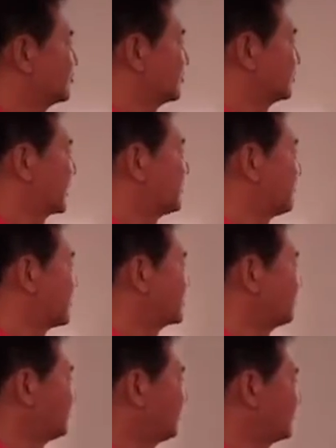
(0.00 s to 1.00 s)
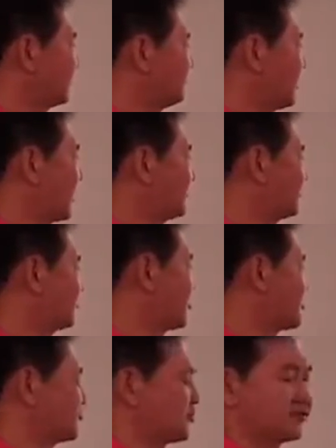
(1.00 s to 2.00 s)
So that makes it 55
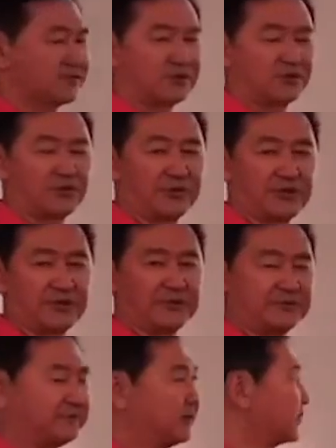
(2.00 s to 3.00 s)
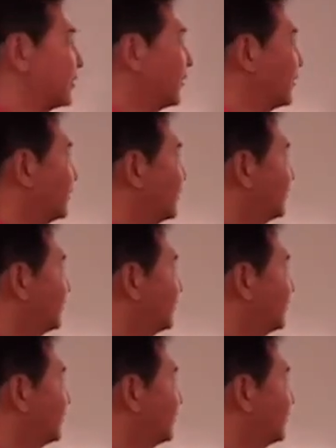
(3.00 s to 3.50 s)
questions totally. Okay.